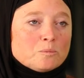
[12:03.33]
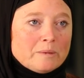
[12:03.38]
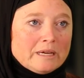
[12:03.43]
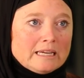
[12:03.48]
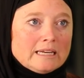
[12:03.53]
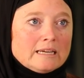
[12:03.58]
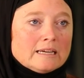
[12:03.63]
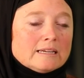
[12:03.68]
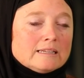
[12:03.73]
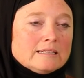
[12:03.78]

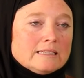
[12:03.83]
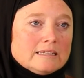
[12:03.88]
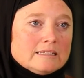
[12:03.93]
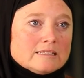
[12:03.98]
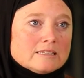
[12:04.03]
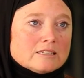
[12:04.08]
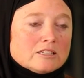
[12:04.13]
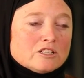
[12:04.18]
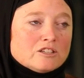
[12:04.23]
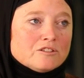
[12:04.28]
media
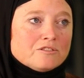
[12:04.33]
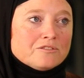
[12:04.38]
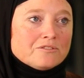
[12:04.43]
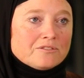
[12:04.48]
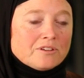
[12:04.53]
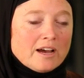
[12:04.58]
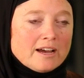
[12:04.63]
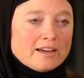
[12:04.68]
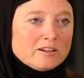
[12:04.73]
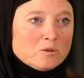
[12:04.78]
needs to
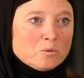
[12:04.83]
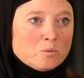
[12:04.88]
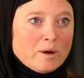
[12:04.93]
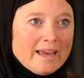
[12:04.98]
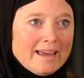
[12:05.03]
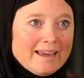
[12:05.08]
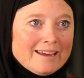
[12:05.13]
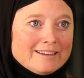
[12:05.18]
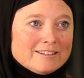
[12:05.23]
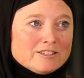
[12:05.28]
find a
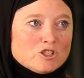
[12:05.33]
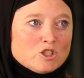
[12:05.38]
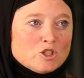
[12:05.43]
way